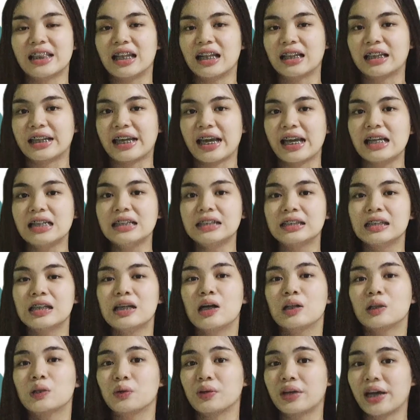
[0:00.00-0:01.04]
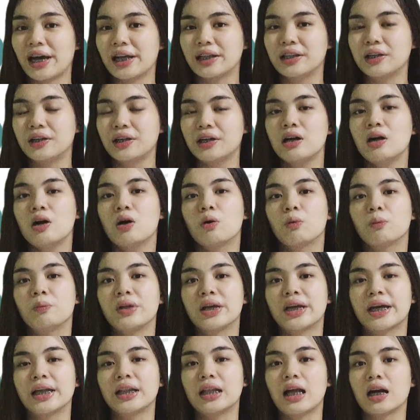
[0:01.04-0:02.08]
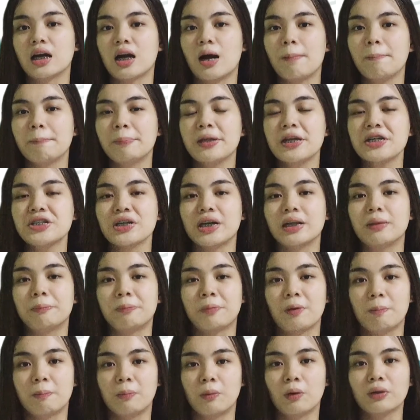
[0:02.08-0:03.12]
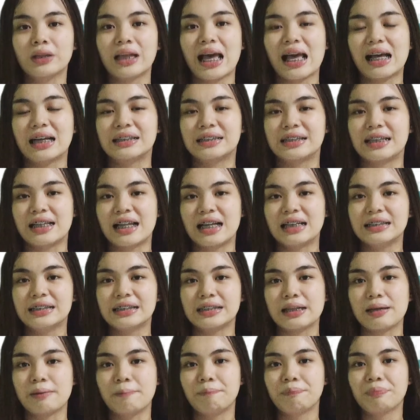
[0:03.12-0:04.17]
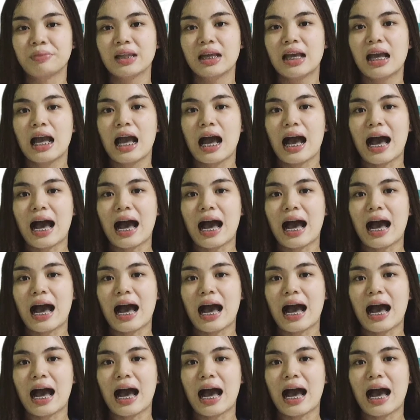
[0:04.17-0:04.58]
In that case, together, we can accomplish and promote excellency